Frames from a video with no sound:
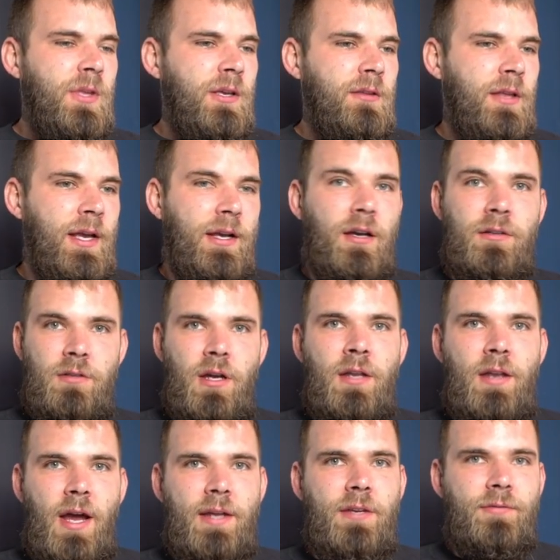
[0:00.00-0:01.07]
like a
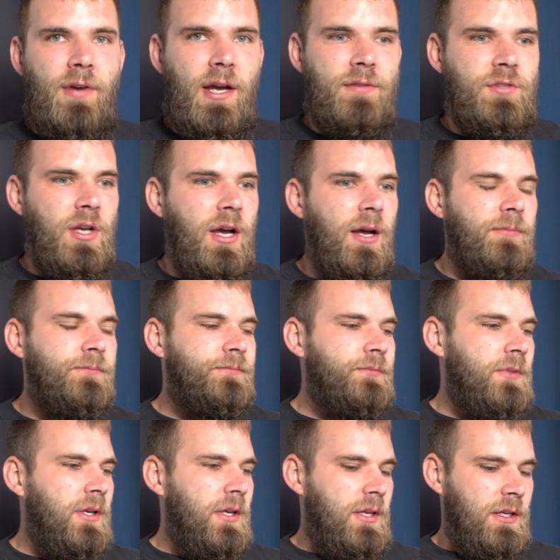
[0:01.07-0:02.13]
9-to-5 job.
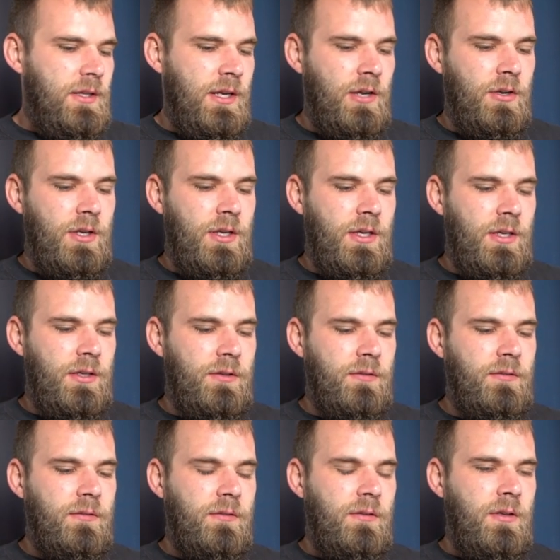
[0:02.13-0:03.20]
There
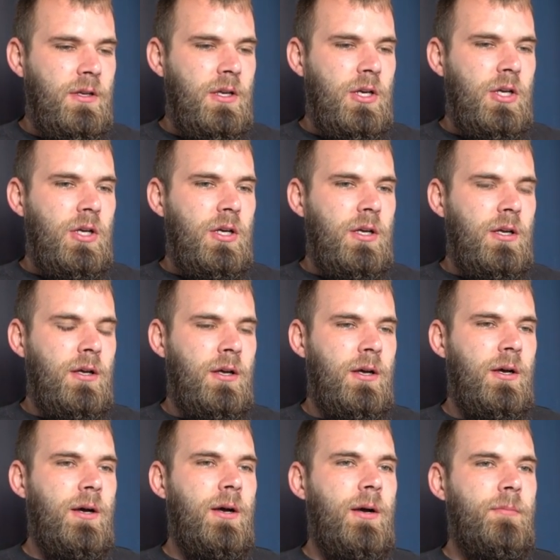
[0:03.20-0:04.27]
is
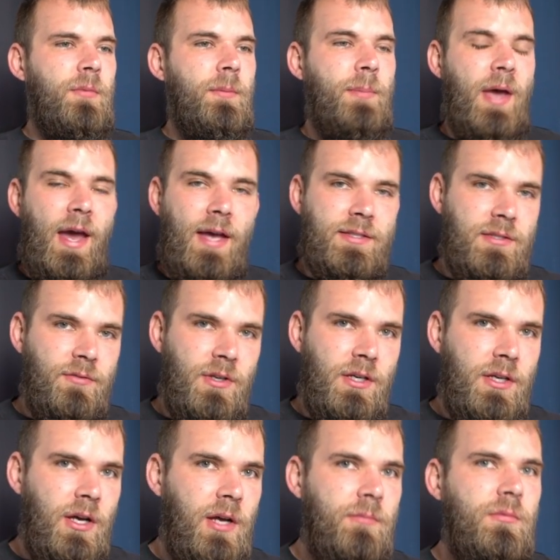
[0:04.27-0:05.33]
passive
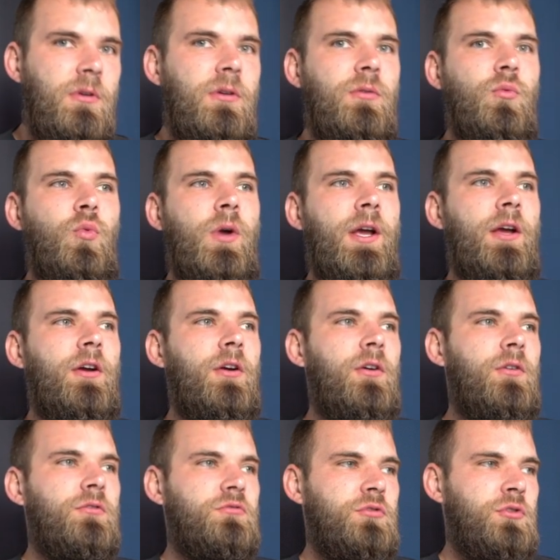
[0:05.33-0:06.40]
income,
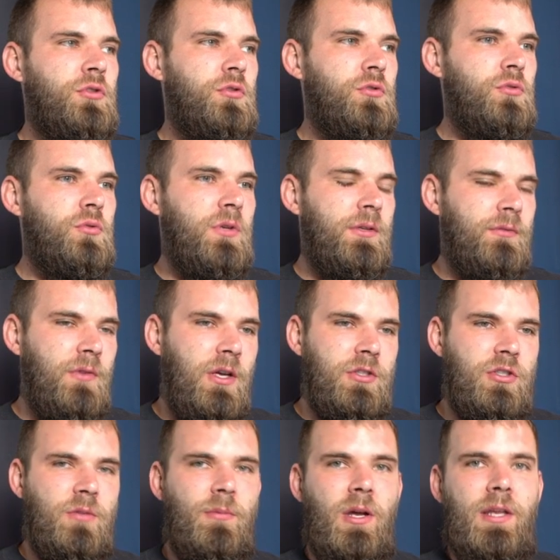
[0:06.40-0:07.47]
where you
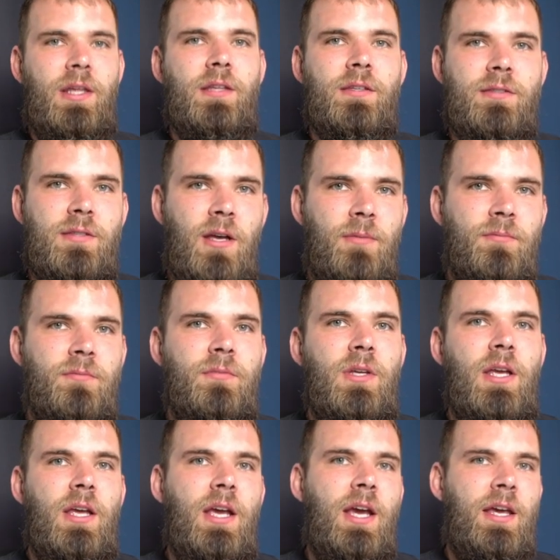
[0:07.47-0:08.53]
invest your money into something
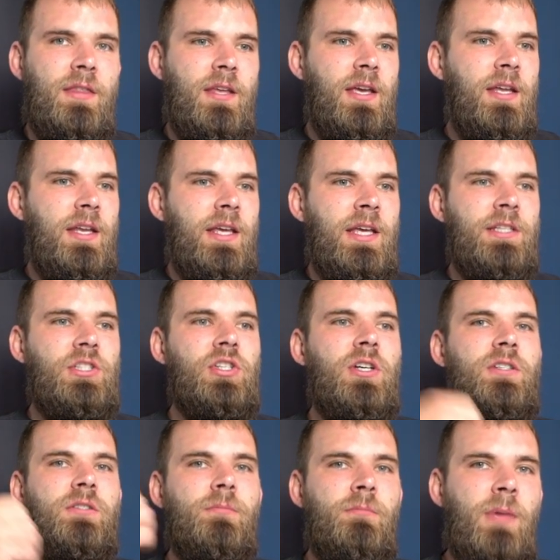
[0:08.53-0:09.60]
and then it
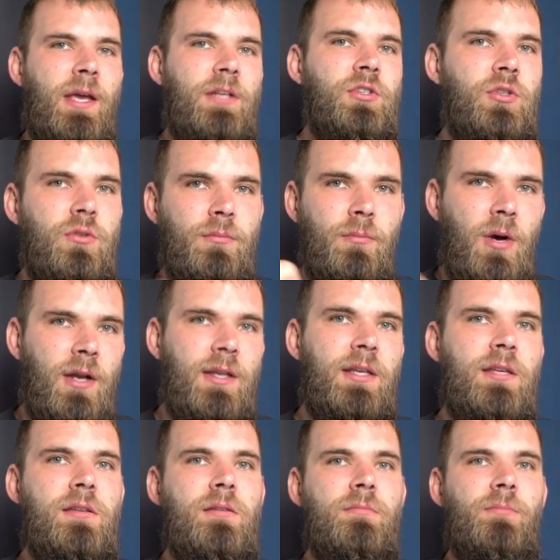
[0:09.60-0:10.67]
just makes you
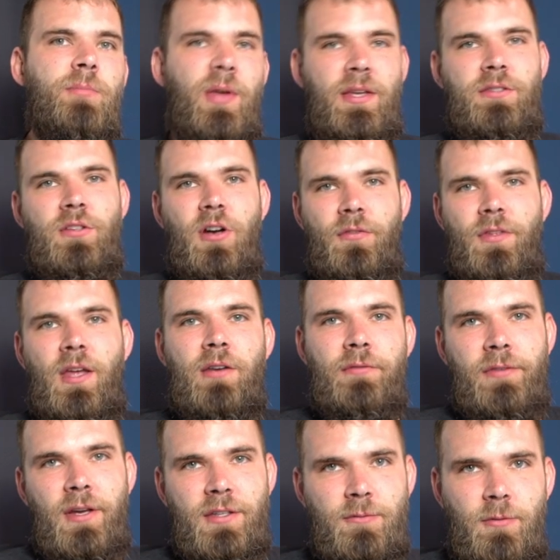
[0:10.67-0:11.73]
money based off that
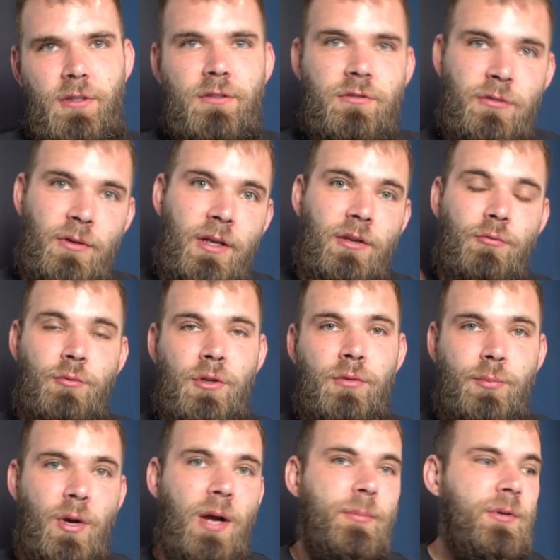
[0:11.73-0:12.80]
investment. So like a
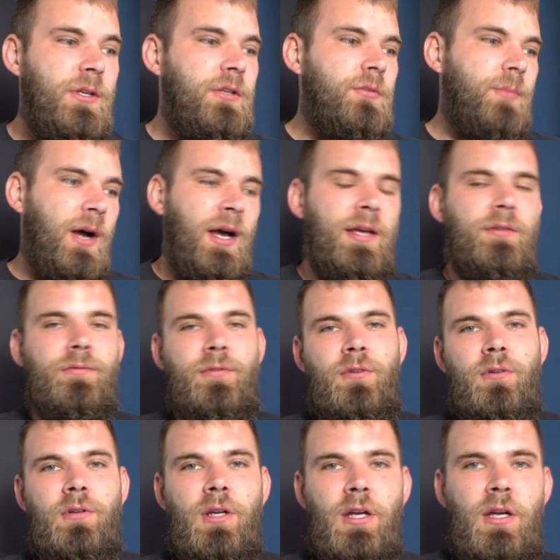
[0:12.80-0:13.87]
rental property, you buy it
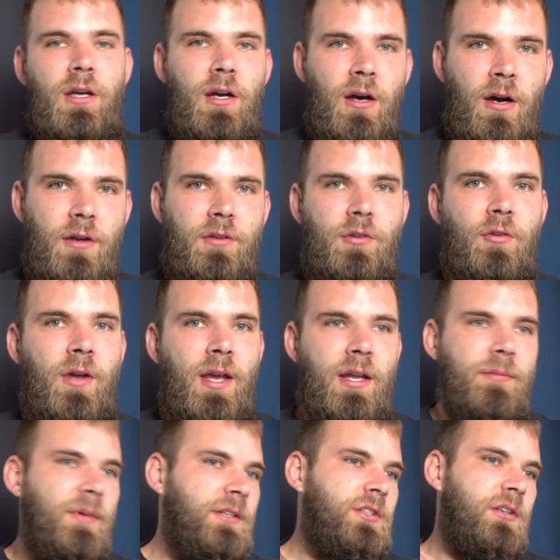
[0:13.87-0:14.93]
for
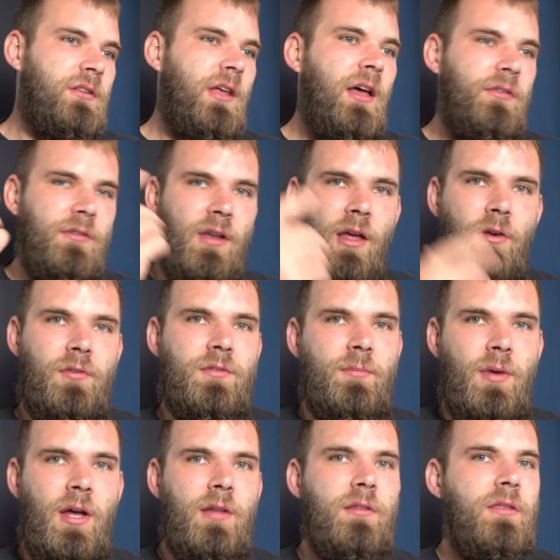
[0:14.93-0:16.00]
$100,000, it makes you $1,000 a
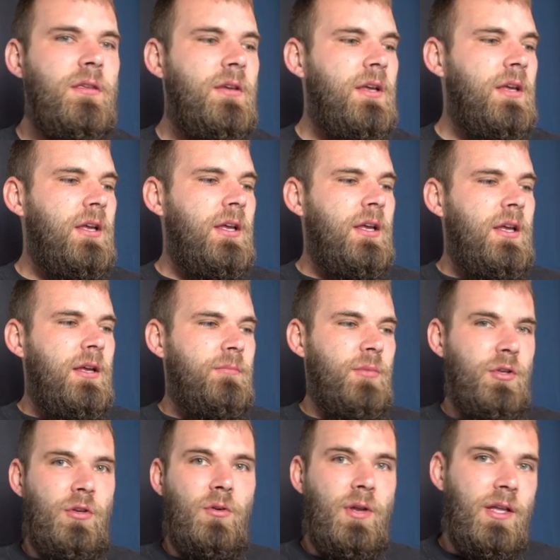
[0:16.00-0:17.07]
month,
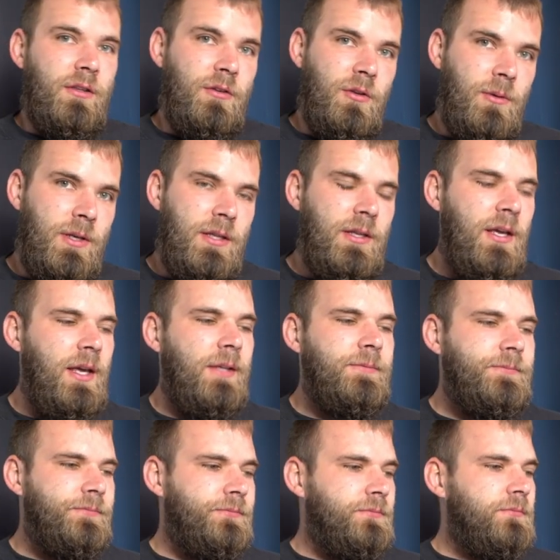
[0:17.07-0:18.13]
but you don't have to do anything.
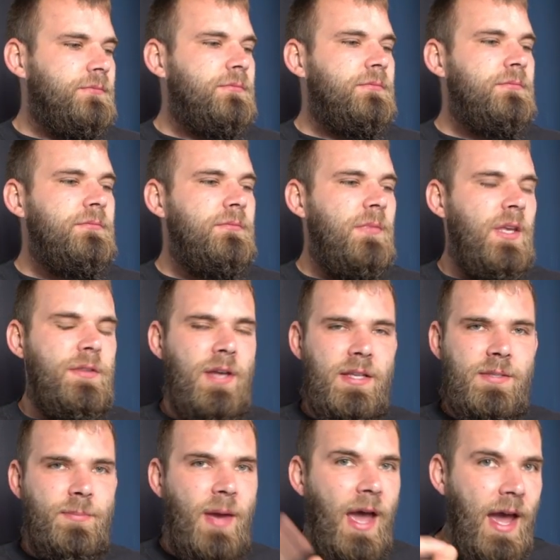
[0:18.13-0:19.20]

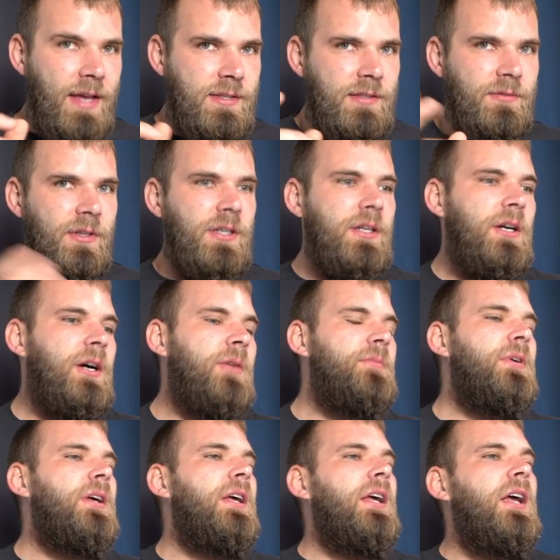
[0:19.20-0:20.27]
That's passive
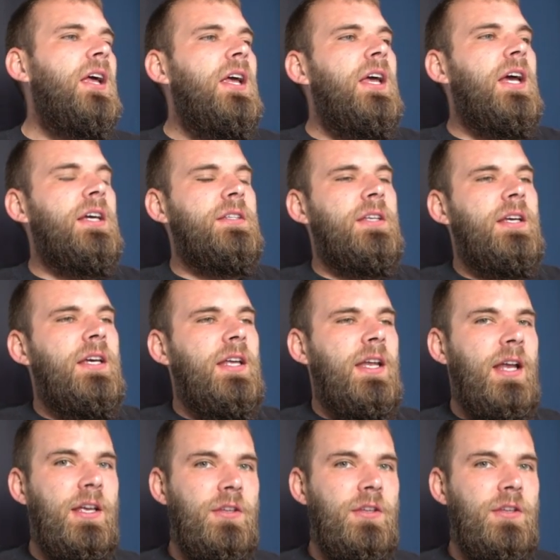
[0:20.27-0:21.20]
income. And I